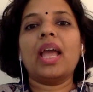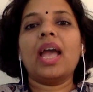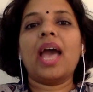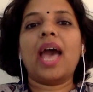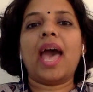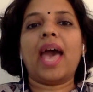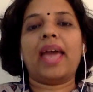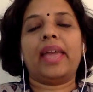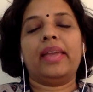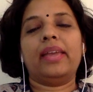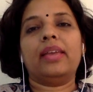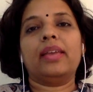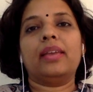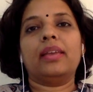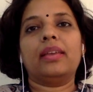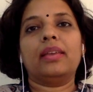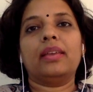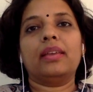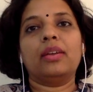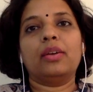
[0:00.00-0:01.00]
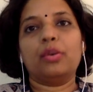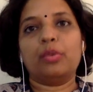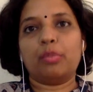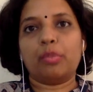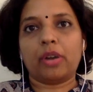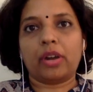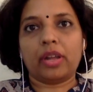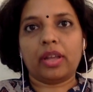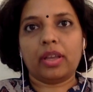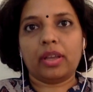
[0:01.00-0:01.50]
Hi, good
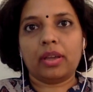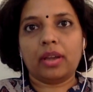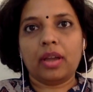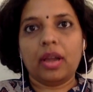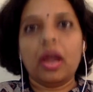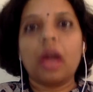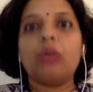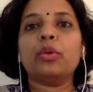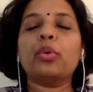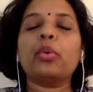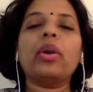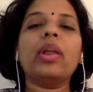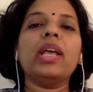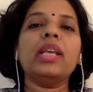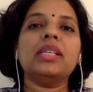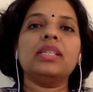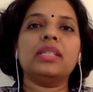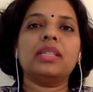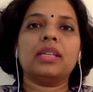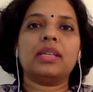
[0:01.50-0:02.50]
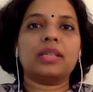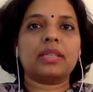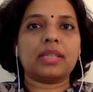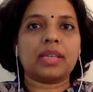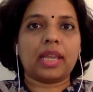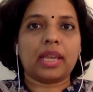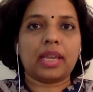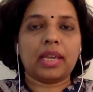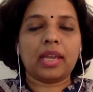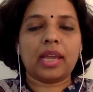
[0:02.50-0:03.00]
morning. Today is
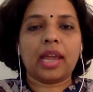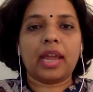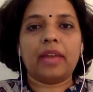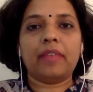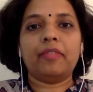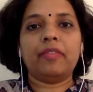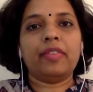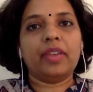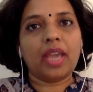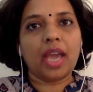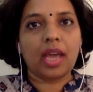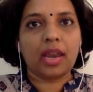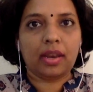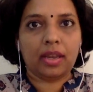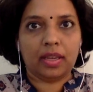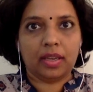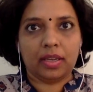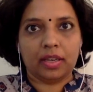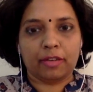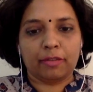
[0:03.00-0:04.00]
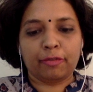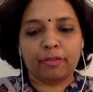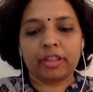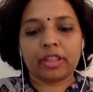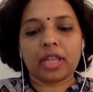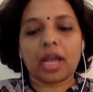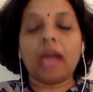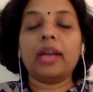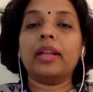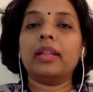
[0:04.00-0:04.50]
Thursday and we are here
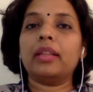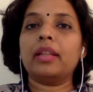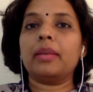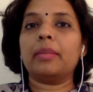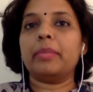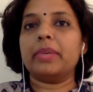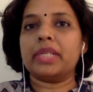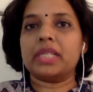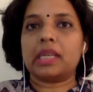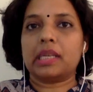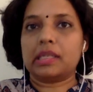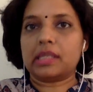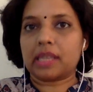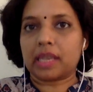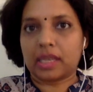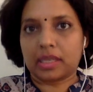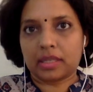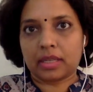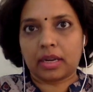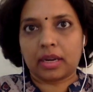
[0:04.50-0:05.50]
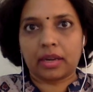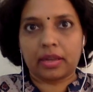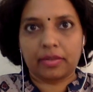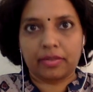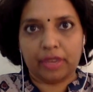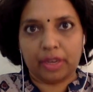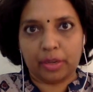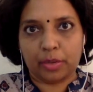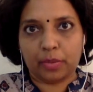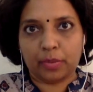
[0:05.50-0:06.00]
with another business case study
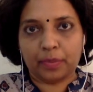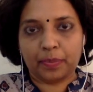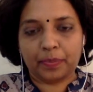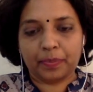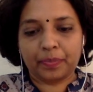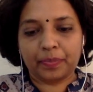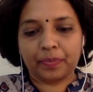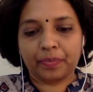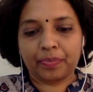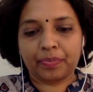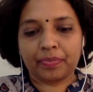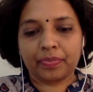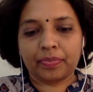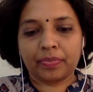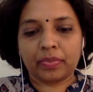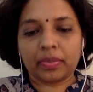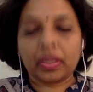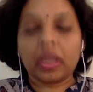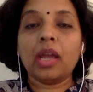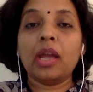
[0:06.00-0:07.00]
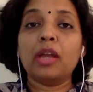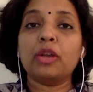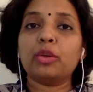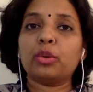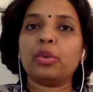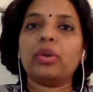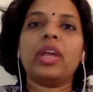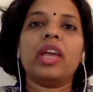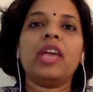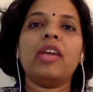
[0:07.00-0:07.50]
video.
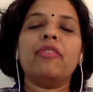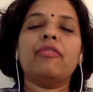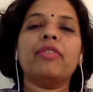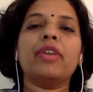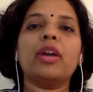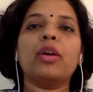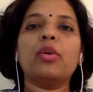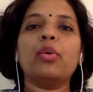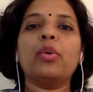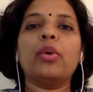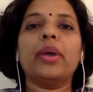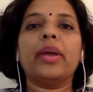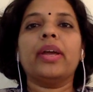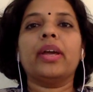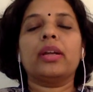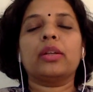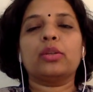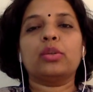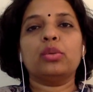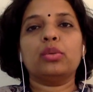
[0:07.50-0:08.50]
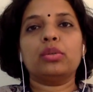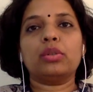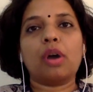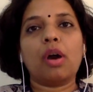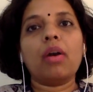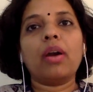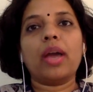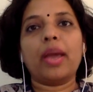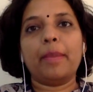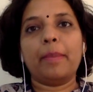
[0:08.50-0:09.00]
Today we are going to
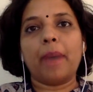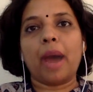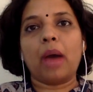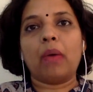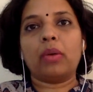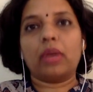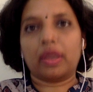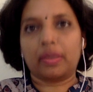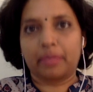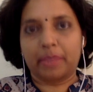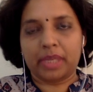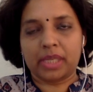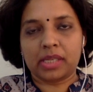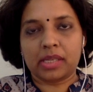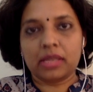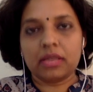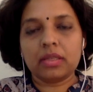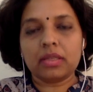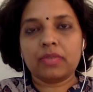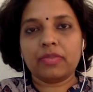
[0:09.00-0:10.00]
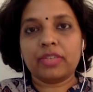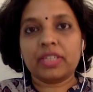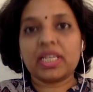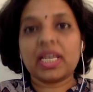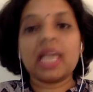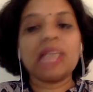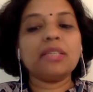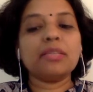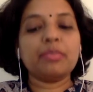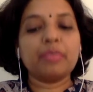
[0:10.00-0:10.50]
talk about a business which
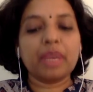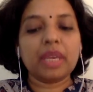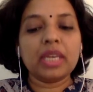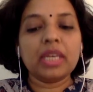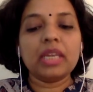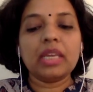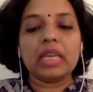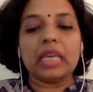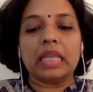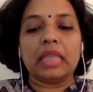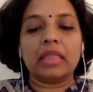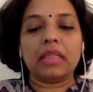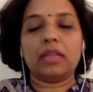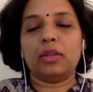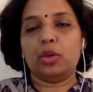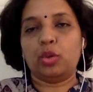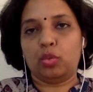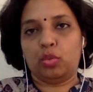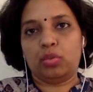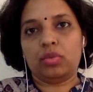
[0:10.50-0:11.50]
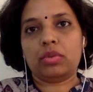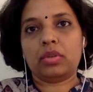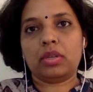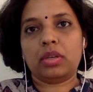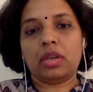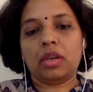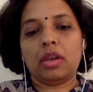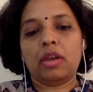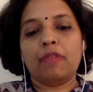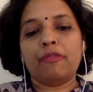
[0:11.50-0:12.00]
has been in the news
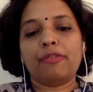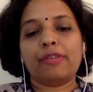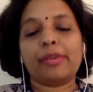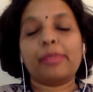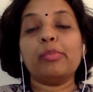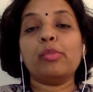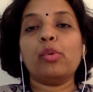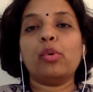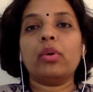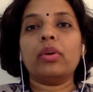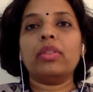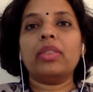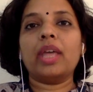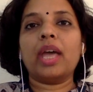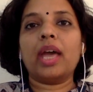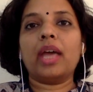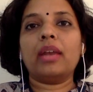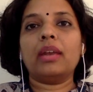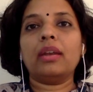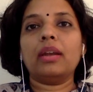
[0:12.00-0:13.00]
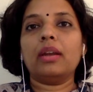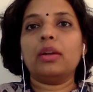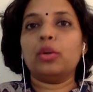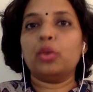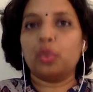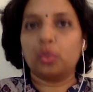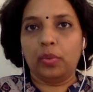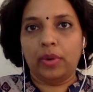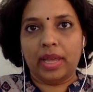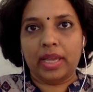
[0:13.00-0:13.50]
for more than
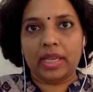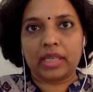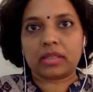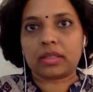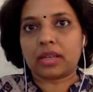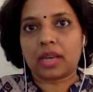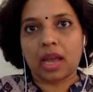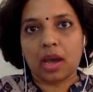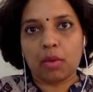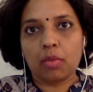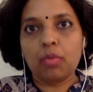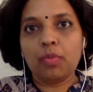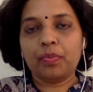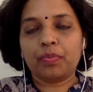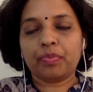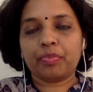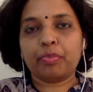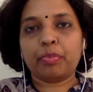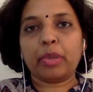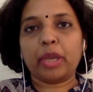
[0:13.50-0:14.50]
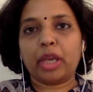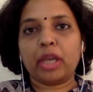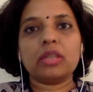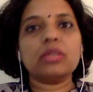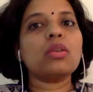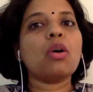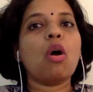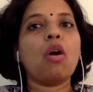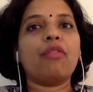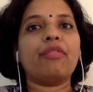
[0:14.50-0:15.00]
2 days now because
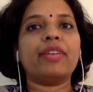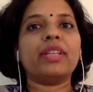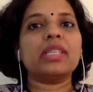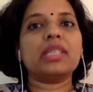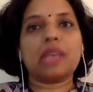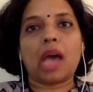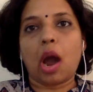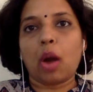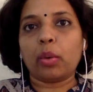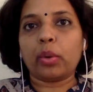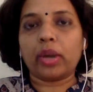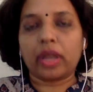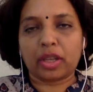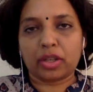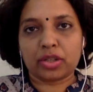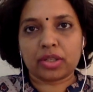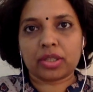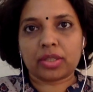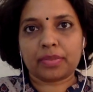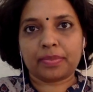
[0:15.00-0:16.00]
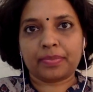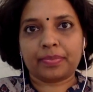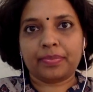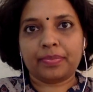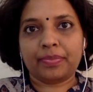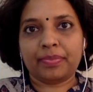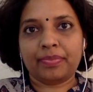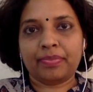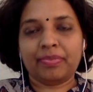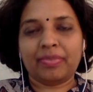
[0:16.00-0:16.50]
of its outage.
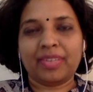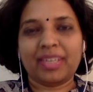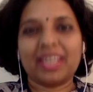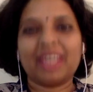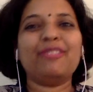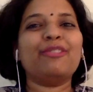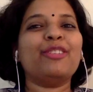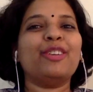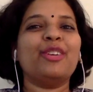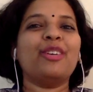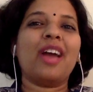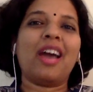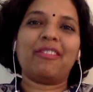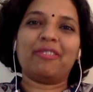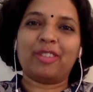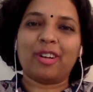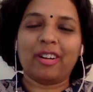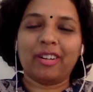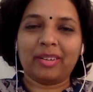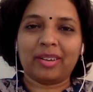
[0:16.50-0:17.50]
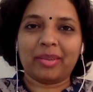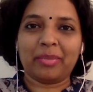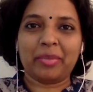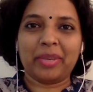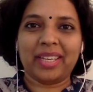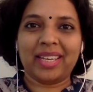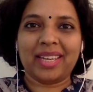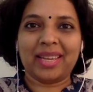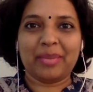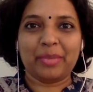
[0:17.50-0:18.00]
If you have not
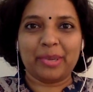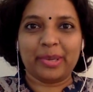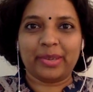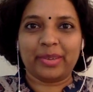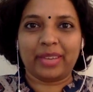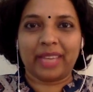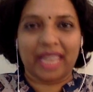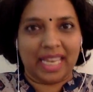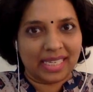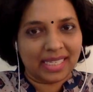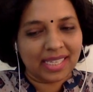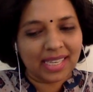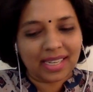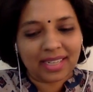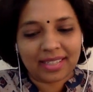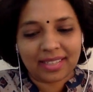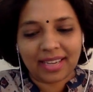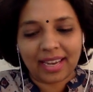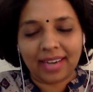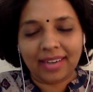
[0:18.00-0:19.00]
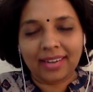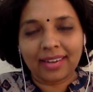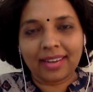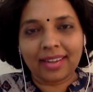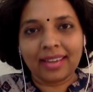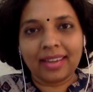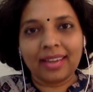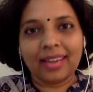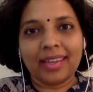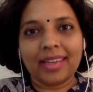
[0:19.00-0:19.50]
been able to guess it yet,
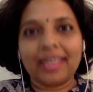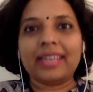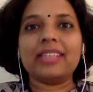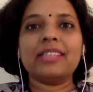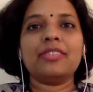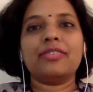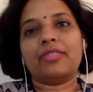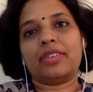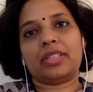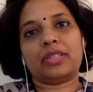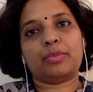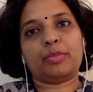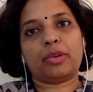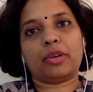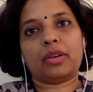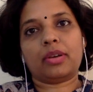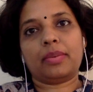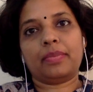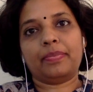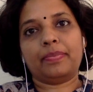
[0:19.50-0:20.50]
it is Facebook.